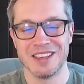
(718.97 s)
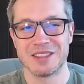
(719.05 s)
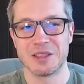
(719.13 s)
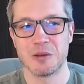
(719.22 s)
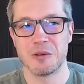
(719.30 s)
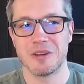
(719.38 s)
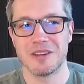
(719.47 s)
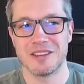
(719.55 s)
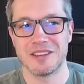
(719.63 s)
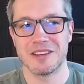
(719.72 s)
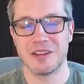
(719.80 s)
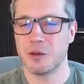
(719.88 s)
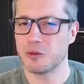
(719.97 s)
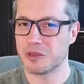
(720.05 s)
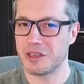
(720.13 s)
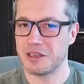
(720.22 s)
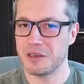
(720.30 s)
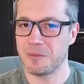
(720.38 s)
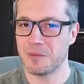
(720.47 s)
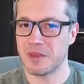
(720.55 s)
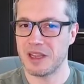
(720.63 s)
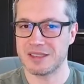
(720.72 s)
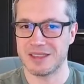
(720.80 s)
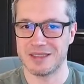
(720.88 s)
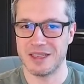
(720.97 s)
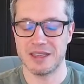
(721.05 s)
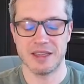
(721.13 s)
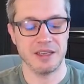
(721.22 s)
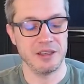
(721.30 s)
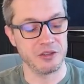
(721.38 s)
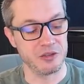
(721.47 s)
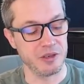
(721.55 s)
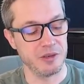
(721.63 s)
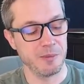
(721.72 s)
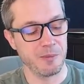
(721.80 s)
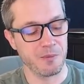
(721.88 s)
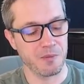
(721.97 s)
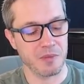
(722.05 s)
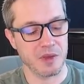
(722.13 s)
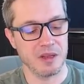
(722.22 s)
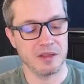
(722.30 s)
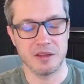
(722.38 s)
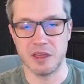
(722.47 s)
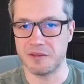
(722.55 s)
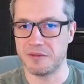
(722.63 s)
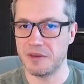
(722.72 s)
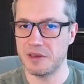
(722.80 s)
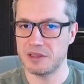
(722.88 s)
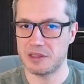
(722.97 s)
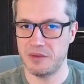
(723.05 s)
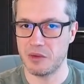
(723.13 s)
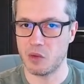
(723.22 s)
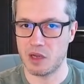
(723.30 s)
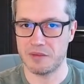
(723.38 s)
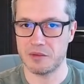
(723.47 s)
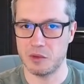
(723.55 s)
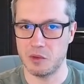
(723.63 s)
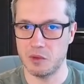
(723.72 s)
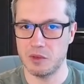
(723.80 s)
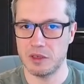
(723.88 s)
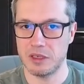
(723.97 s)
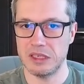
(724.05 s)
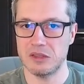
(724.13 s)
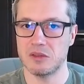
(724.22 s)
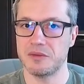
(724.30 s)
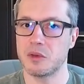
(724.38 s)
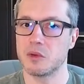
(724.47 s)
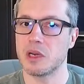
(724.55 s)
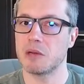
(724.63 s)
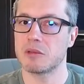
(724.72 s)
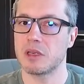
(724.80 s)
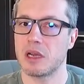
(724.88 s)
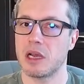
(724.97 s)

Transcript: So usually, as a data engineer, the first thing you have to do is to figure out